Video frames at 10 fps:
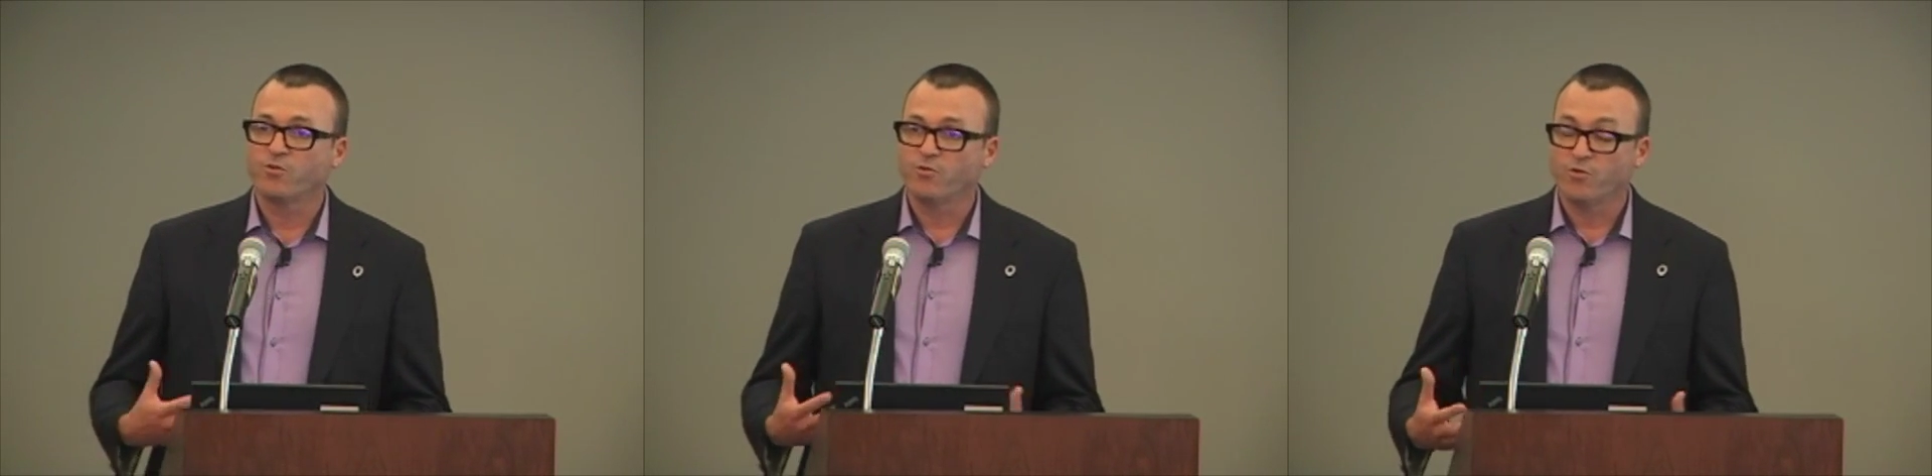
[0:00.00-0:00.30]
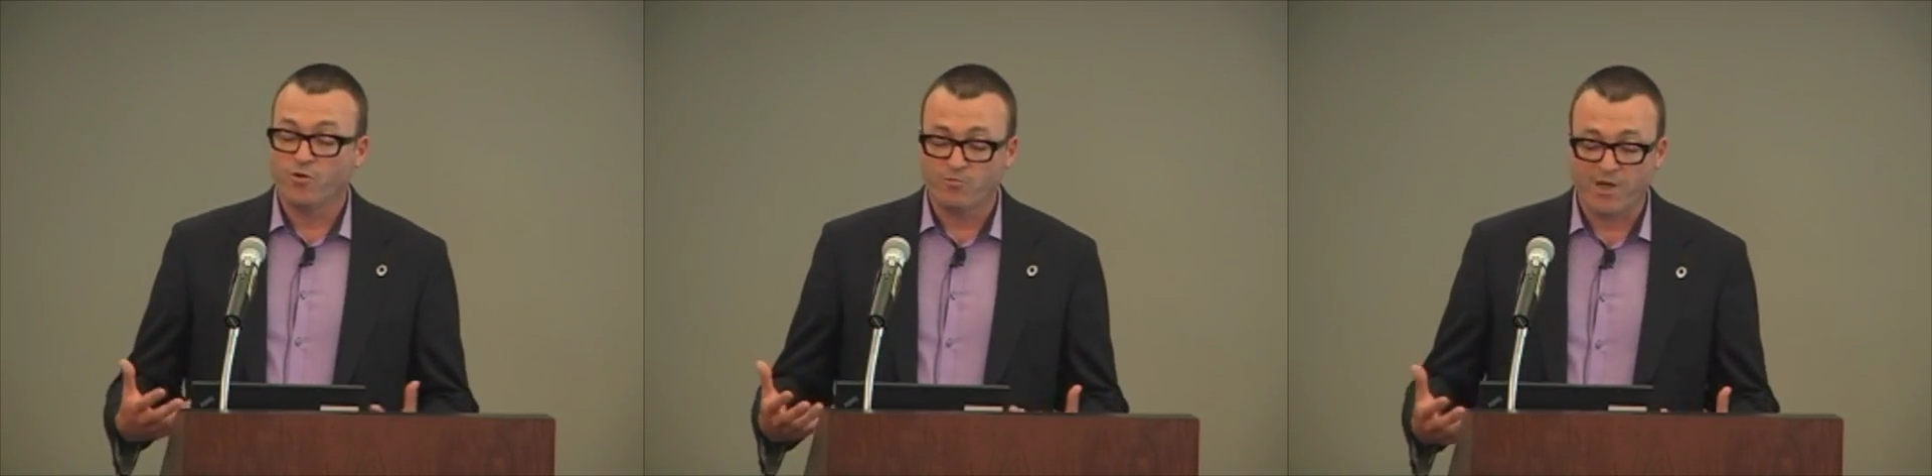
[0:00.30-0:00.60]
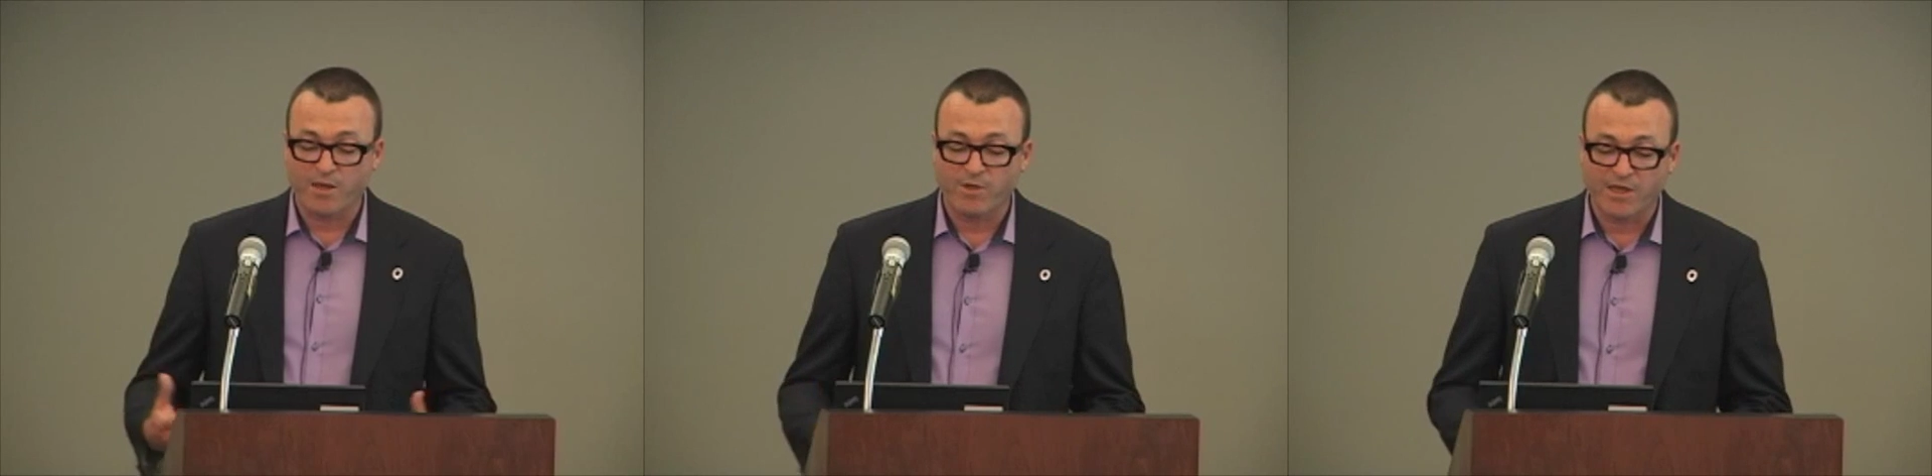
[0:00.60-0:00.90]
who, who
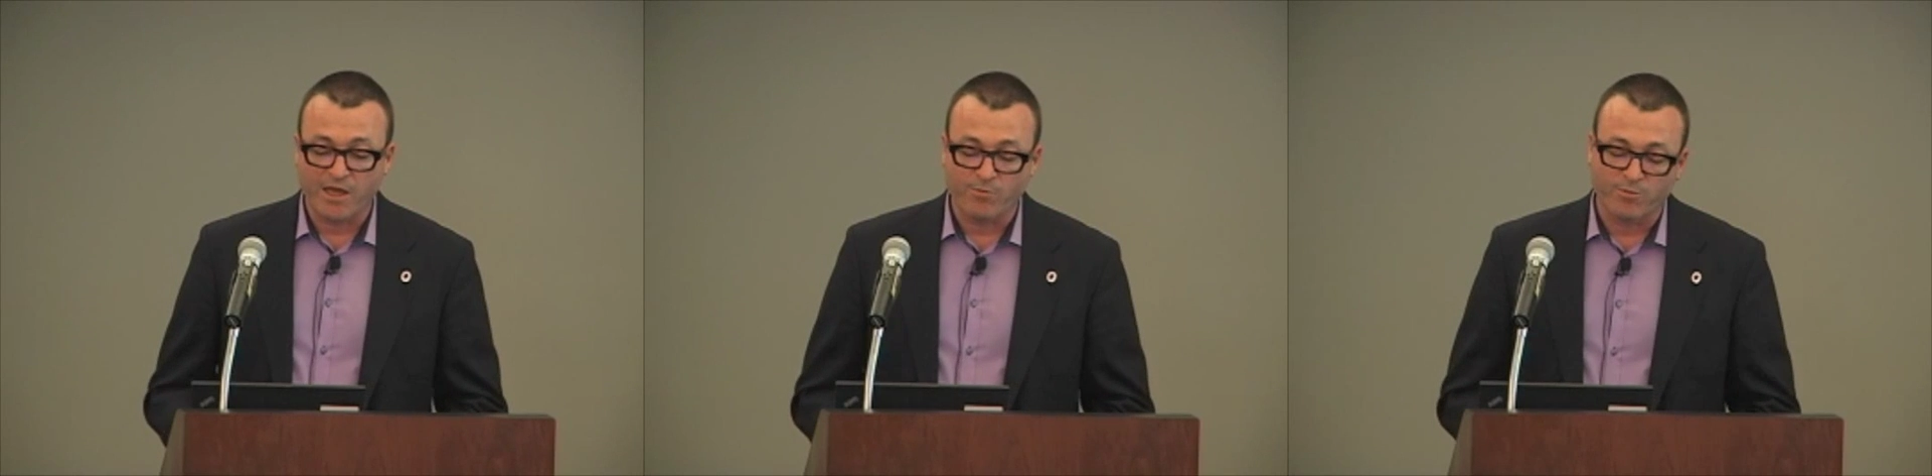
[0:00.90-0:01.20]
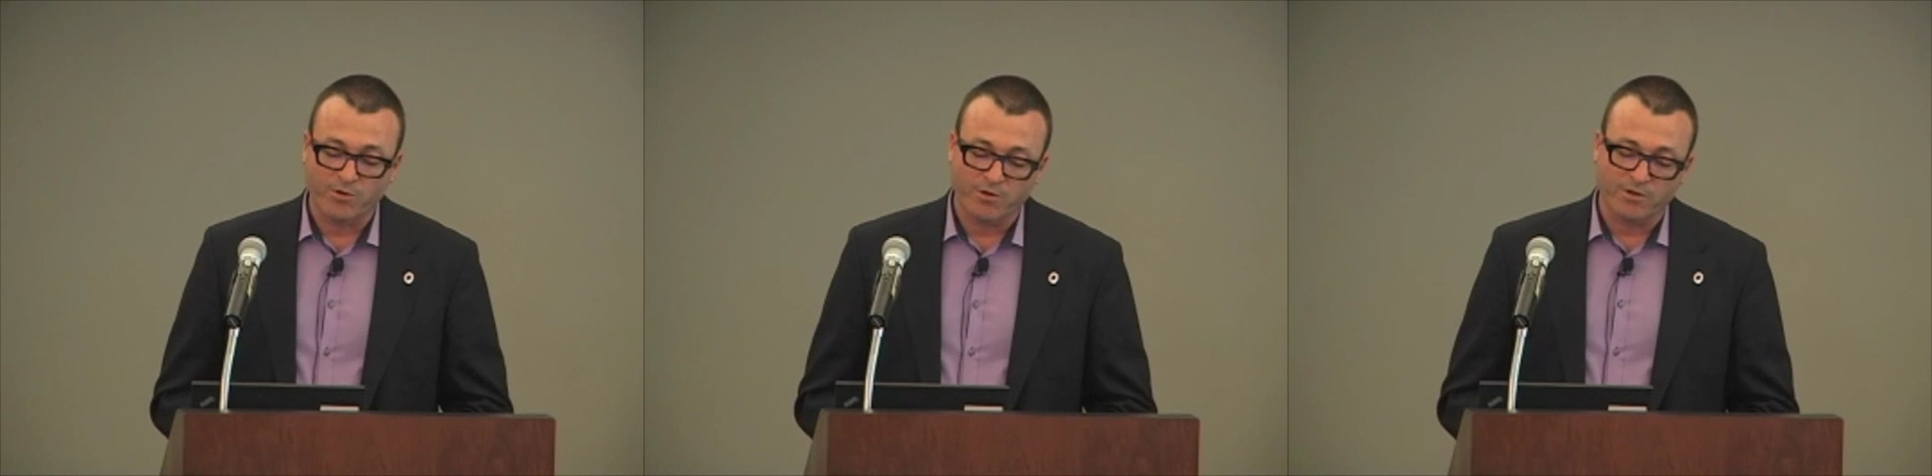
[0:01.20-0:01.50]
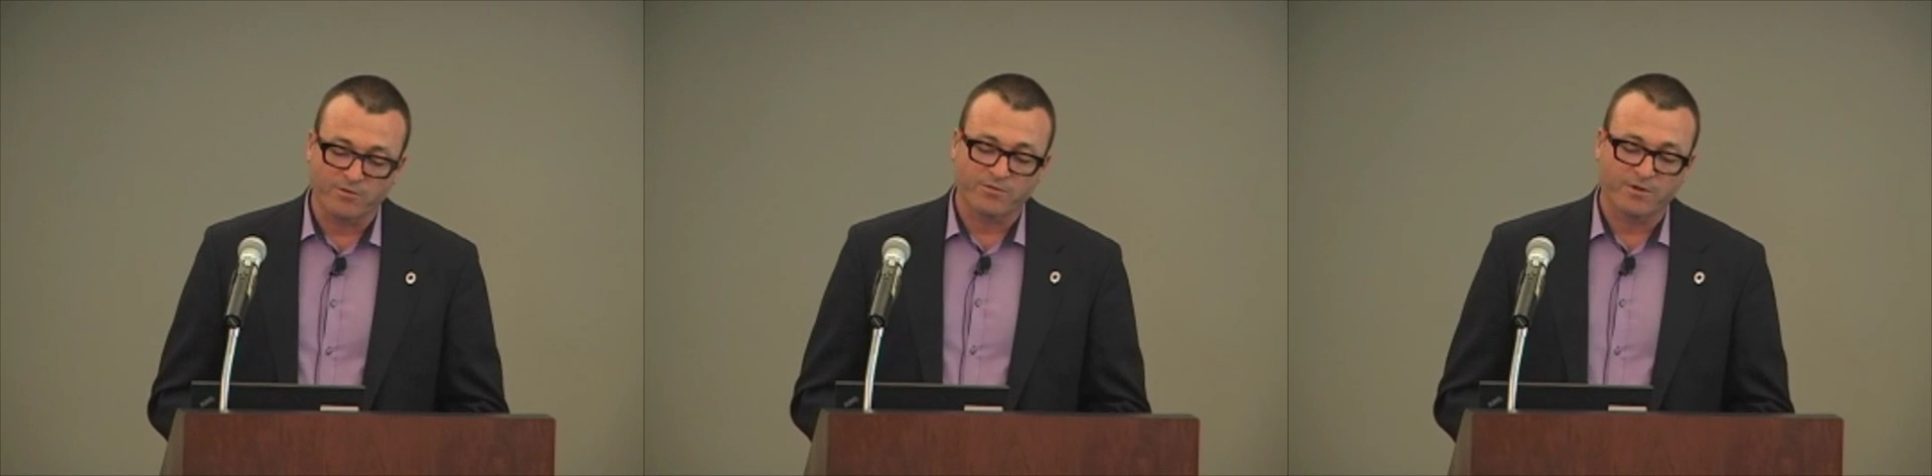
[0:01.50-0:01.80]
may be capable
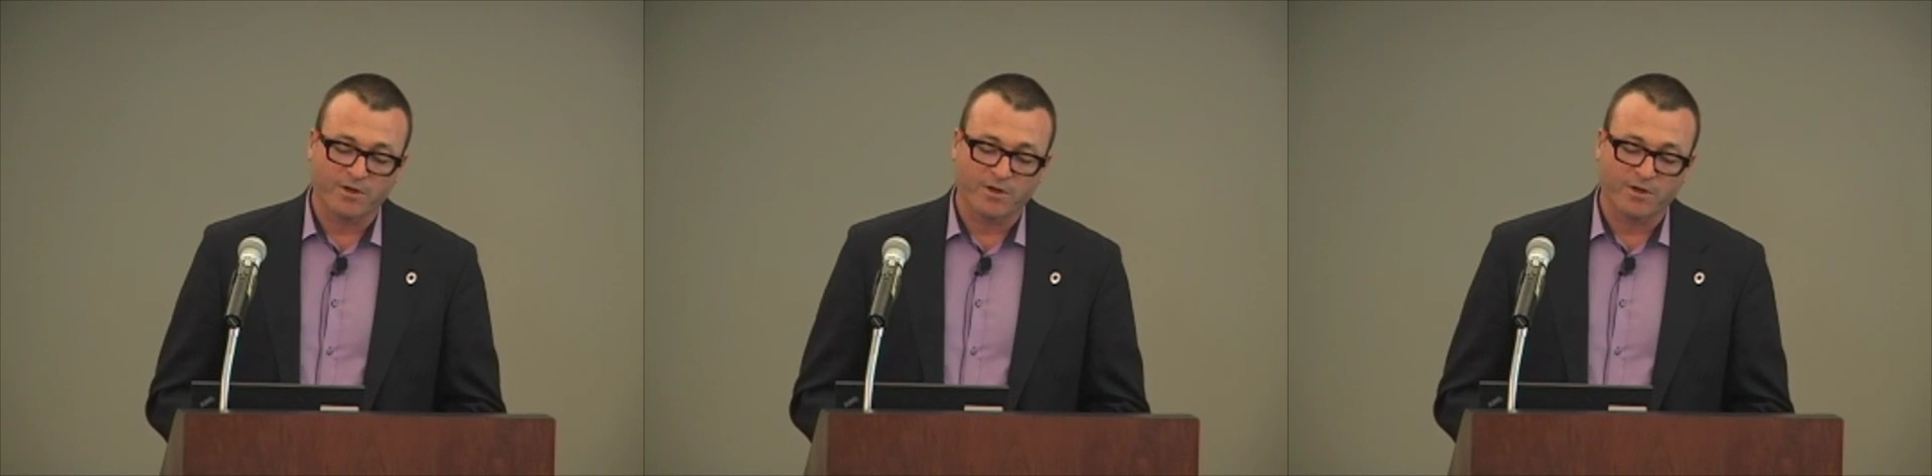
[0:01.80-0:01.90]
of,